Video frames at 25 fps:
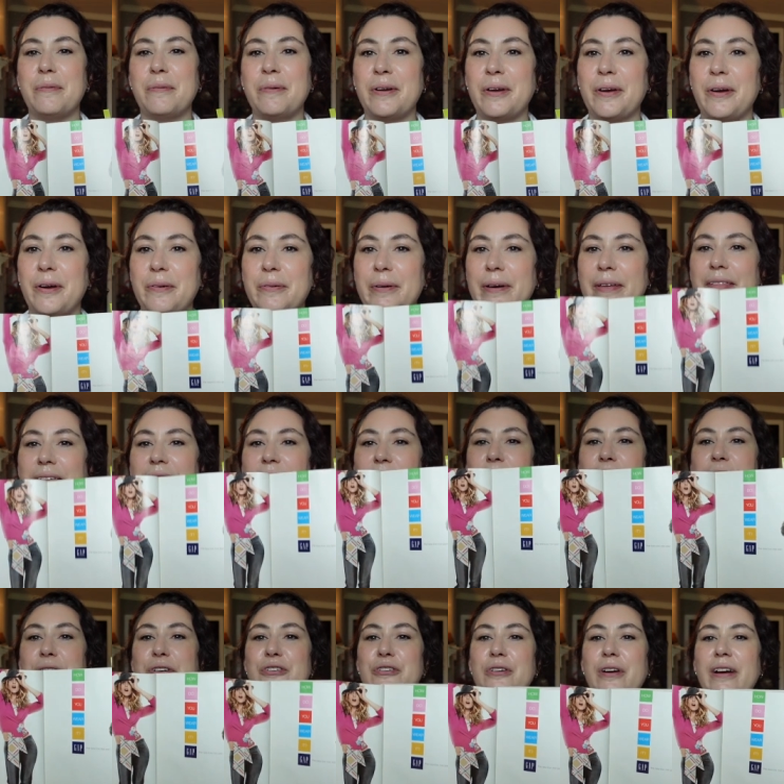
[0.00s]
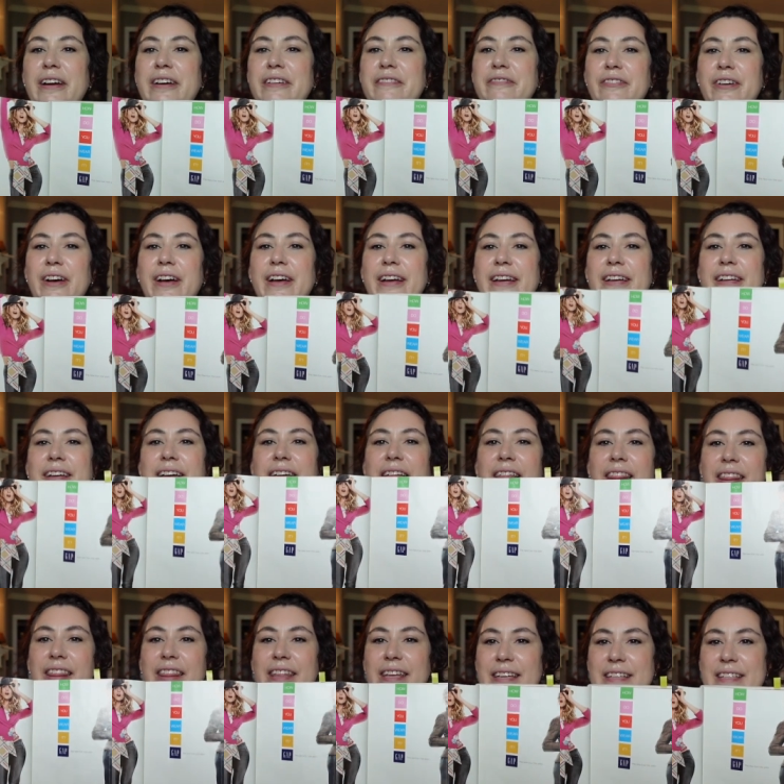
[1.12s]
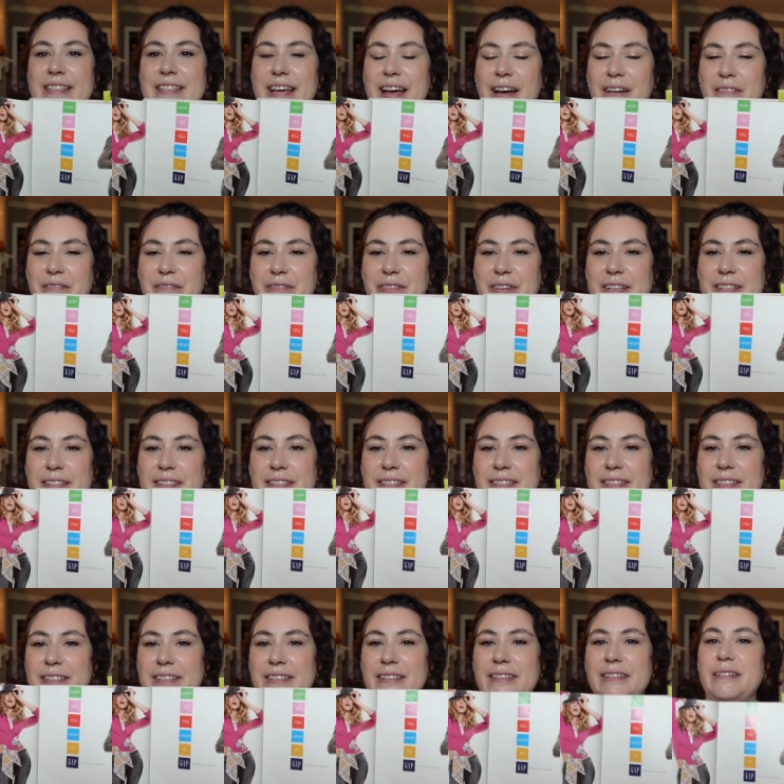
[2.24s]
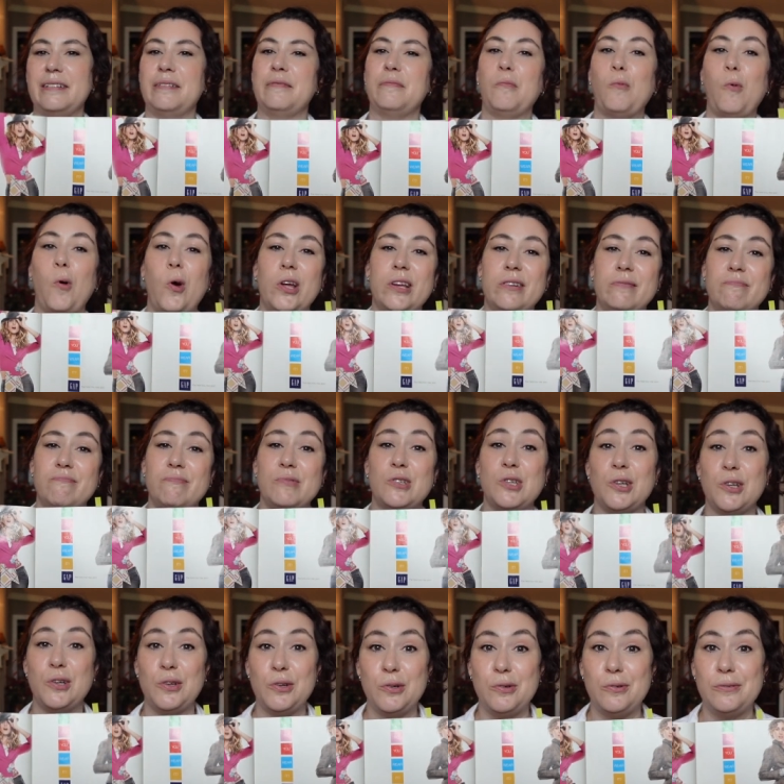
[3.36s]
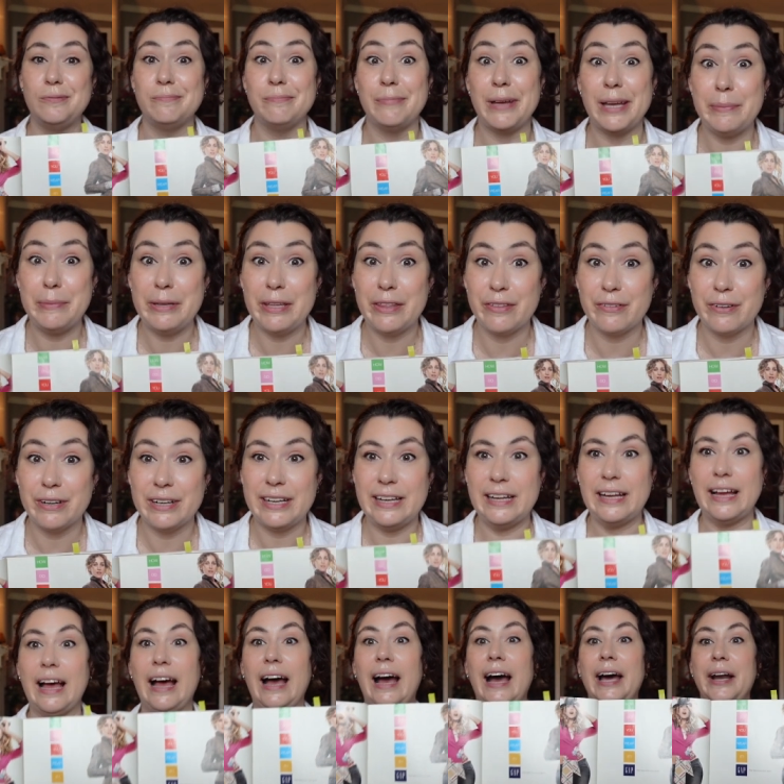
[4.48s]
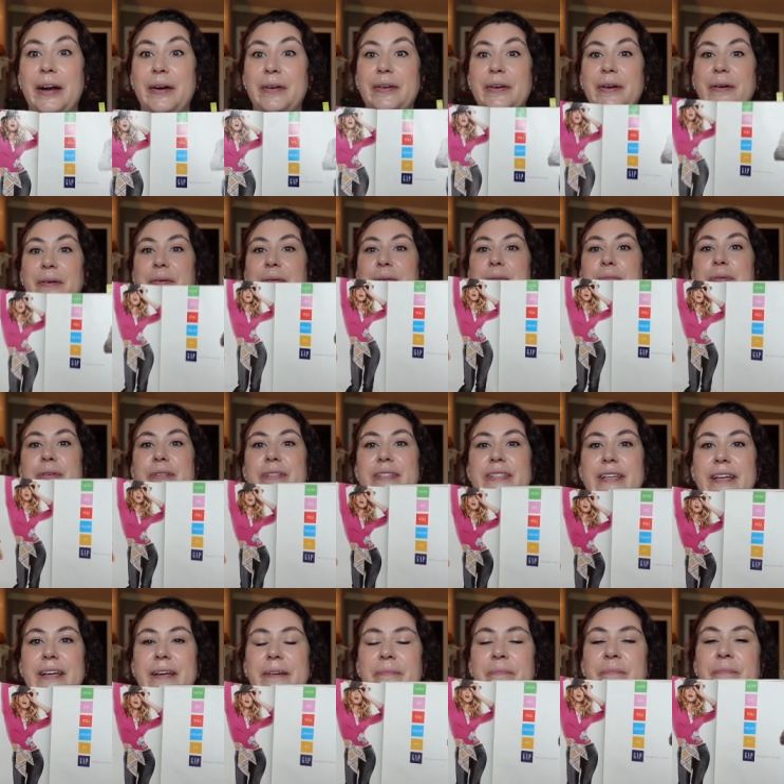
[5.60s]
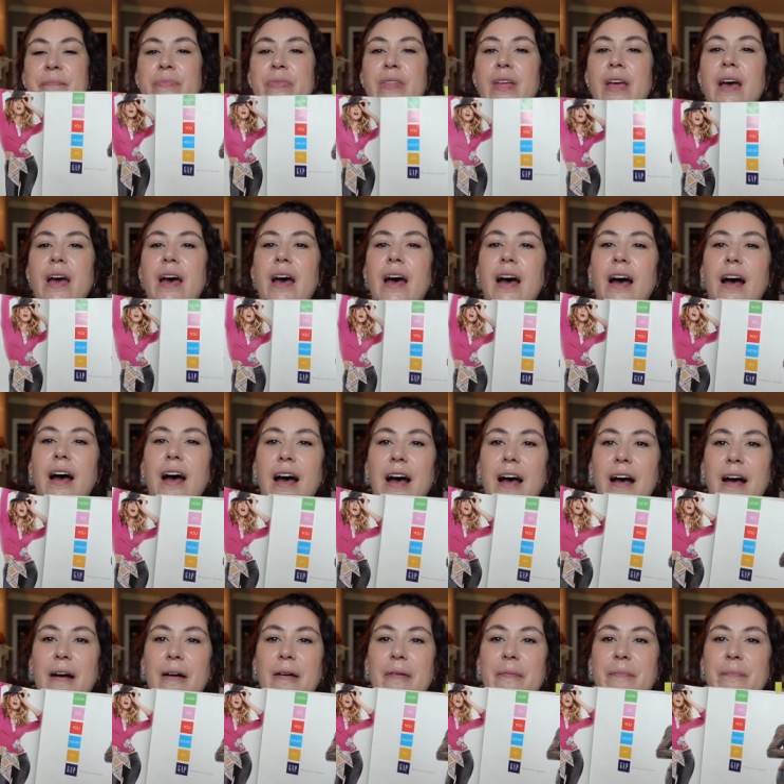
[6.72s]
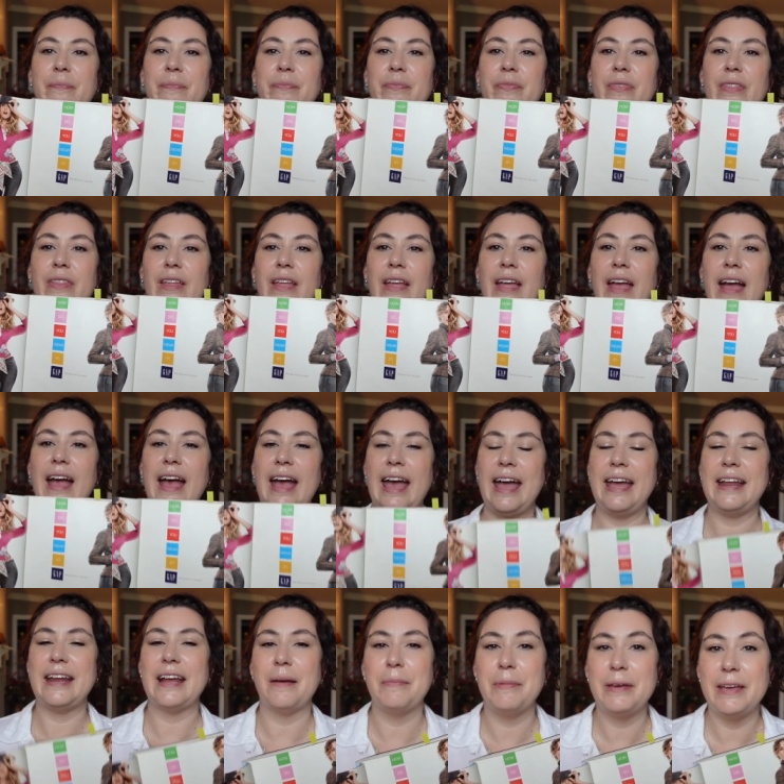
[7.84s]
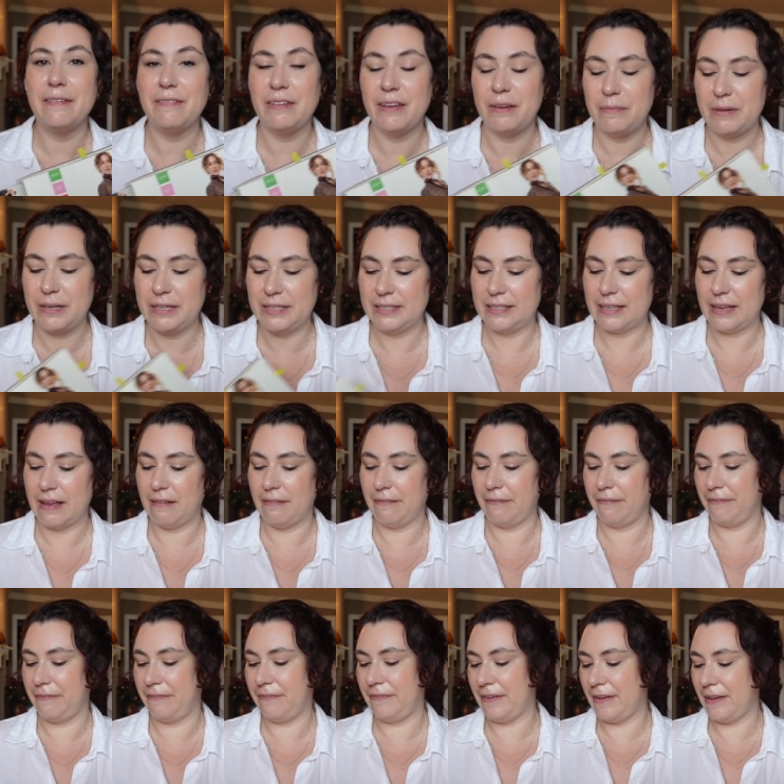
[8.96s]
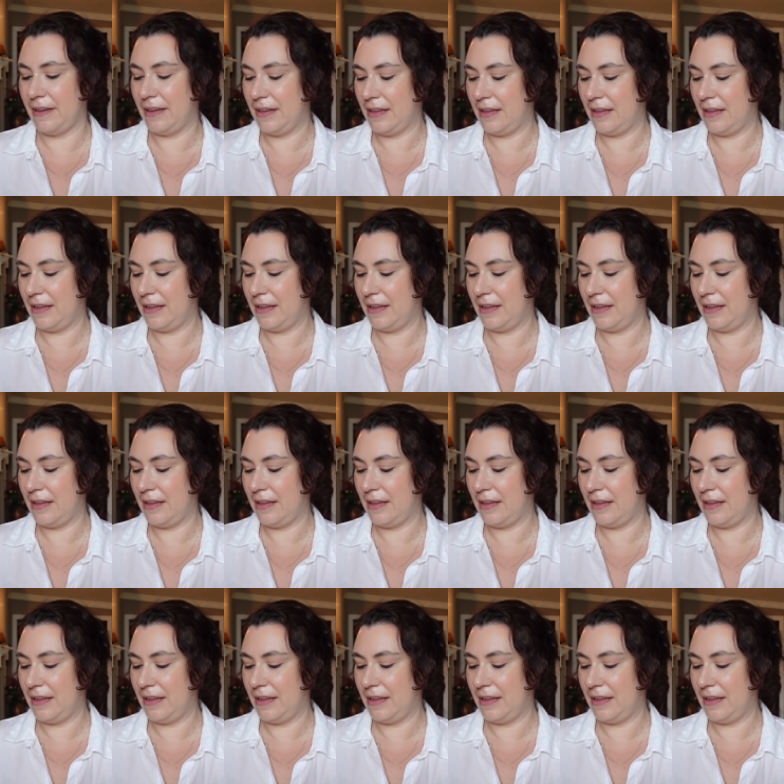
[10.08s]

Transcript: I'm gonna go with. I'm gonna try and find these outfits. One, two, maybe three. I don't know. We'll see. Um, and I'm giving myself